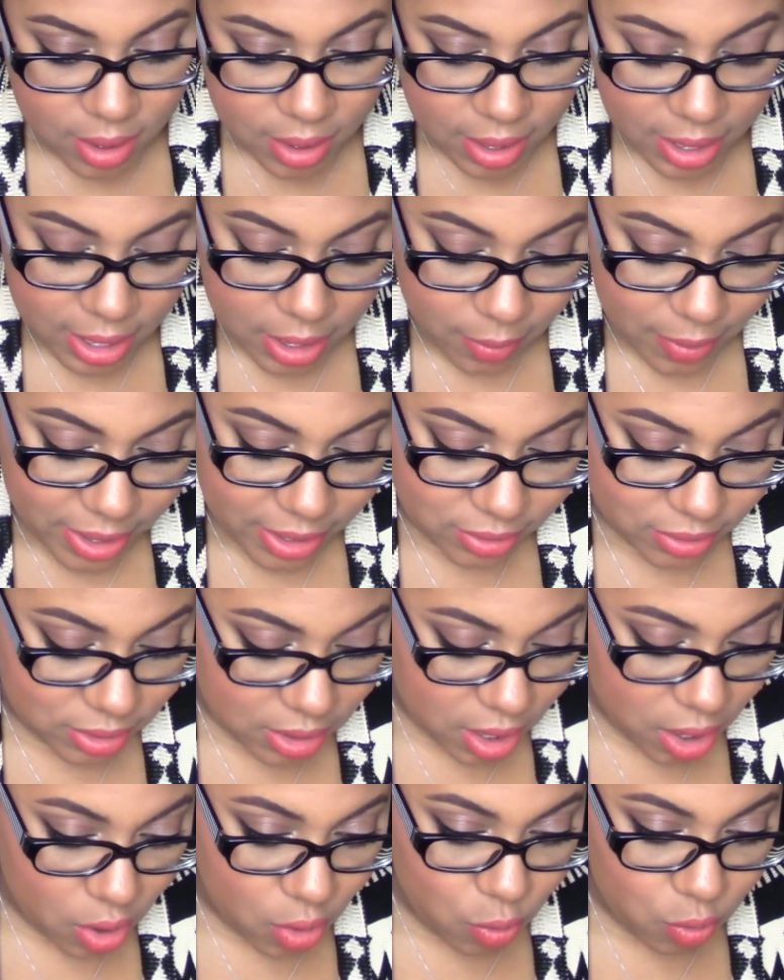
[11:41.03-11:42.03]
Anyway,
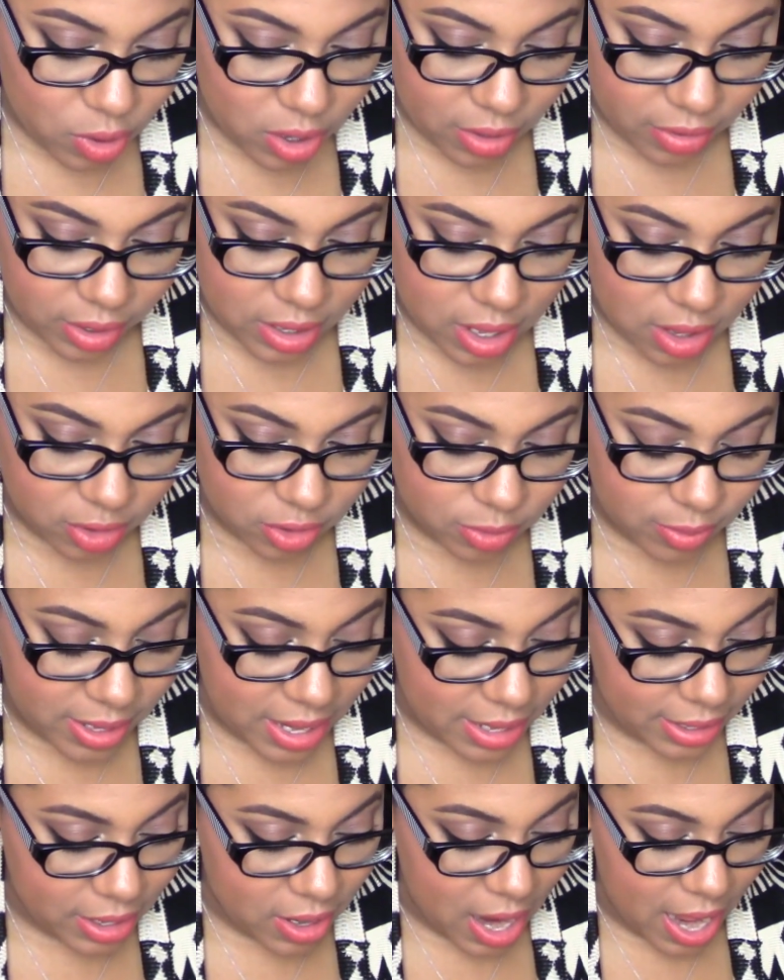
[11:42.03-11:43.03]
so what other colors we
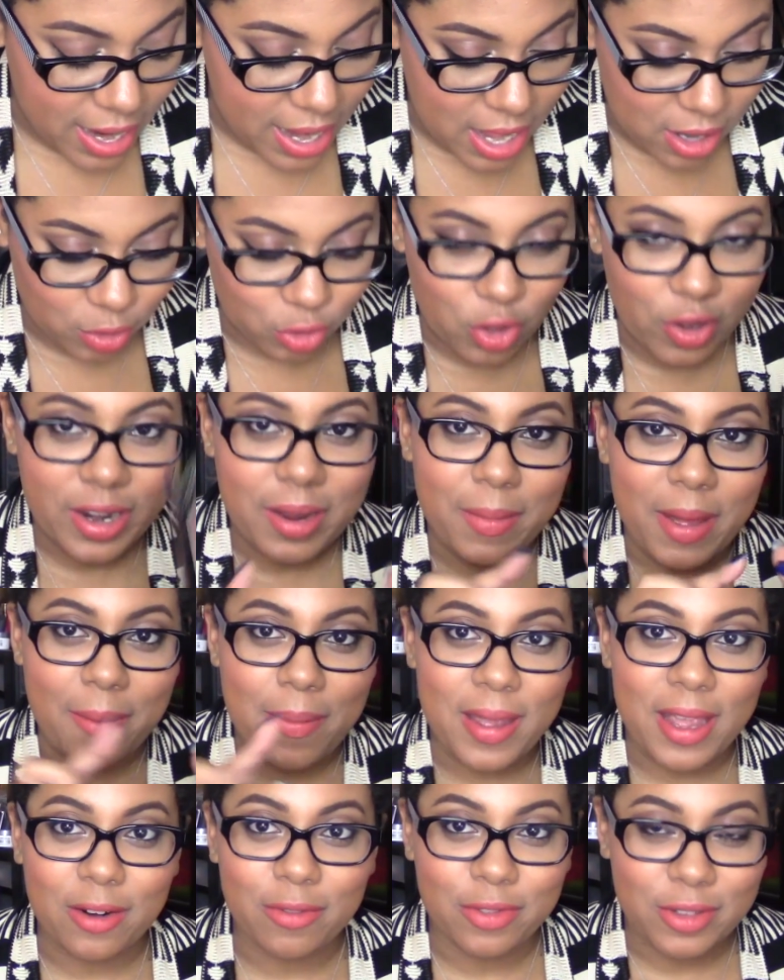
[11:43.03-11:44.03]
got in here? I gotta look at my
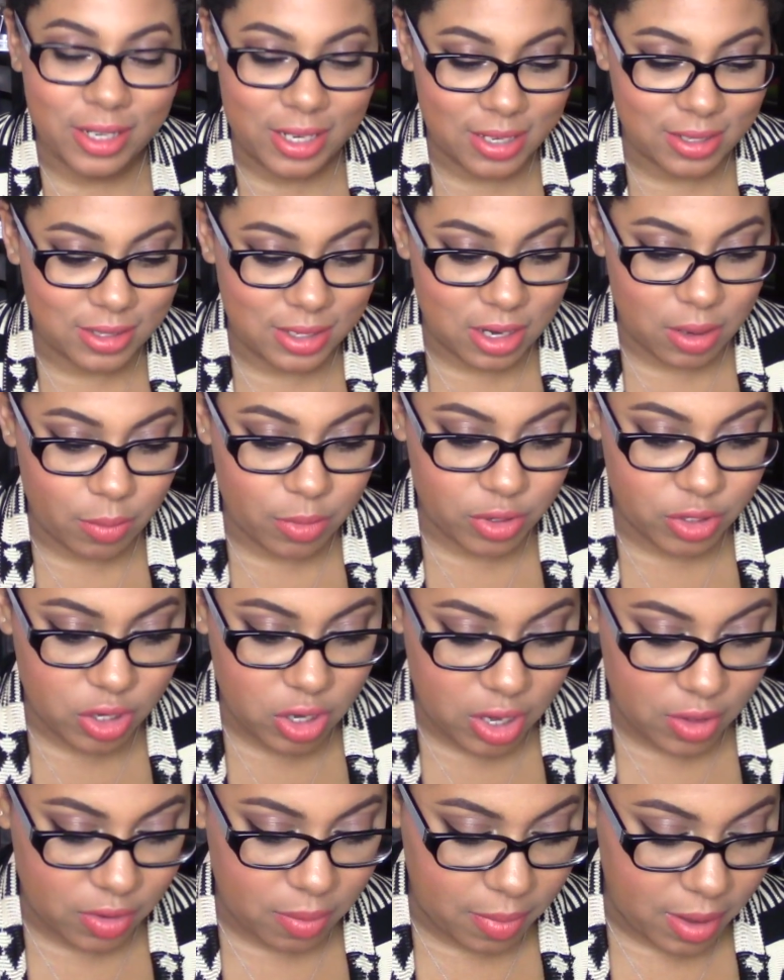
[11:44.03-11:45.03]
pamphlet because the numbers
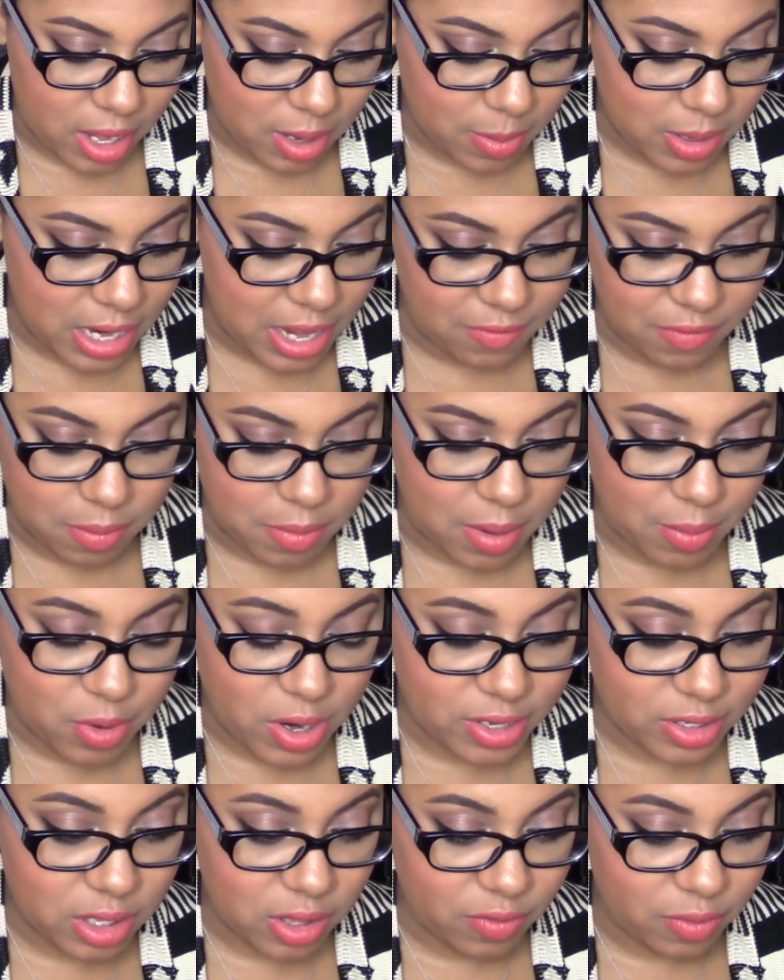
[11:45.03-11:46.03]
aren't on the bottom and I haven't
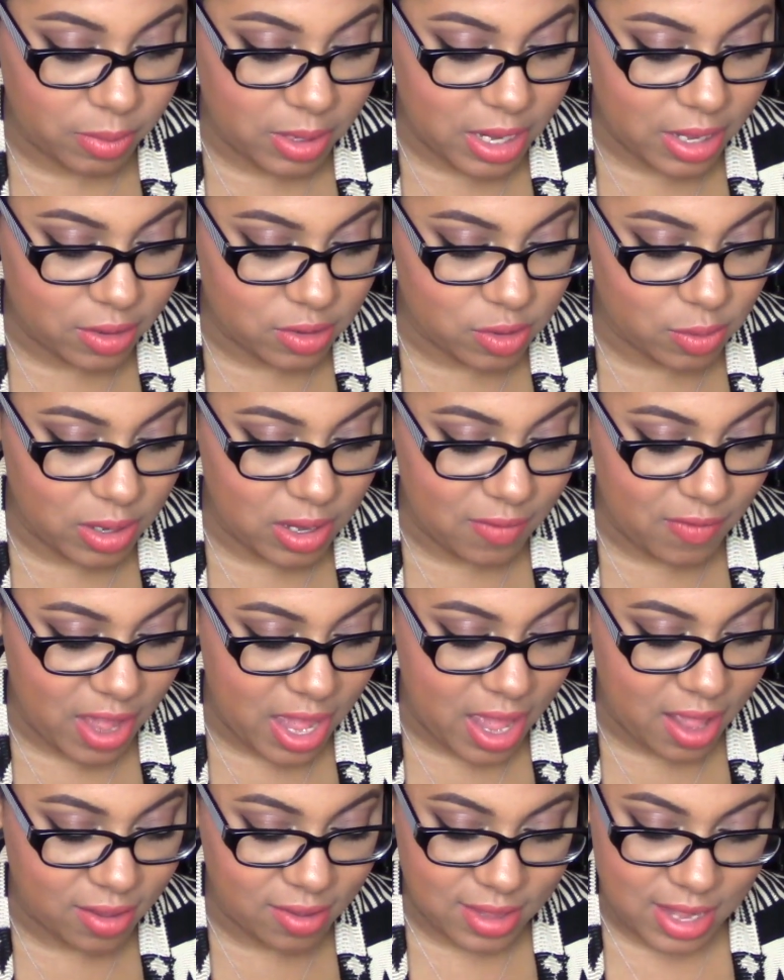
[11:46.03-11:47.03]
memorized all of them yet. So we have
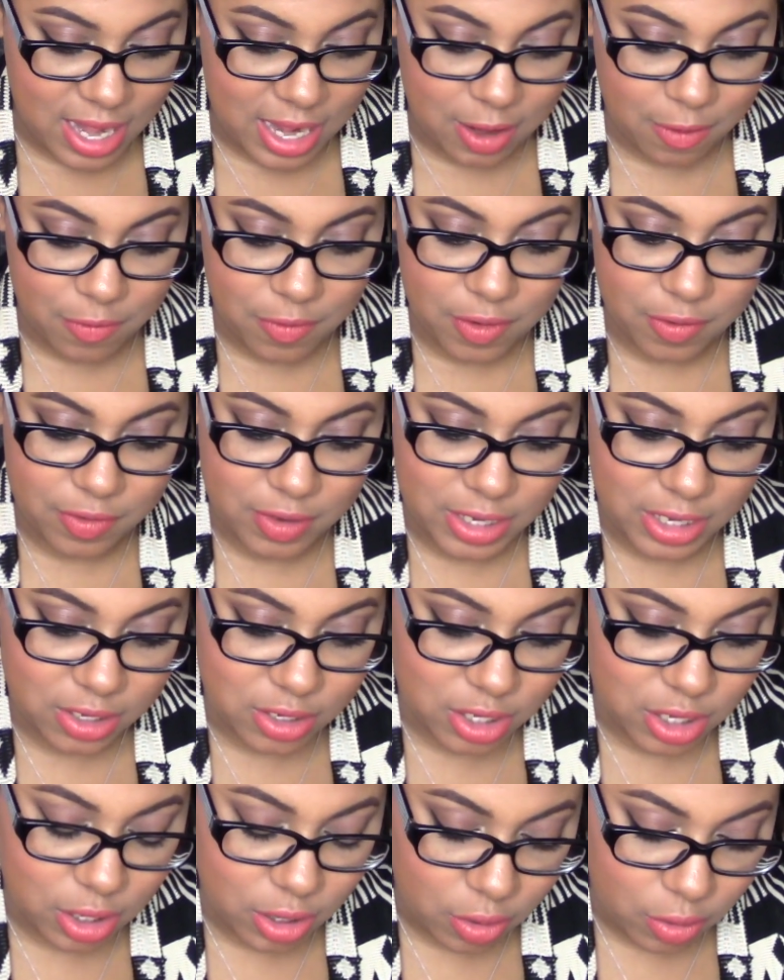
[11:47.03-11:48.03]

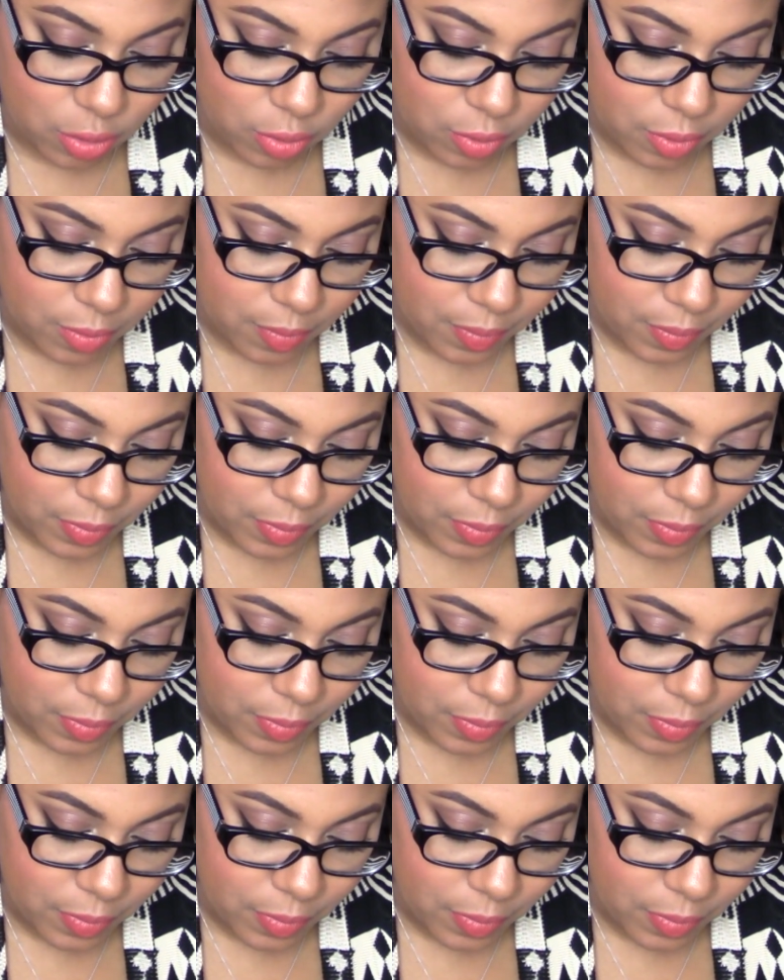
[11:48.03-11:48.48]
S852,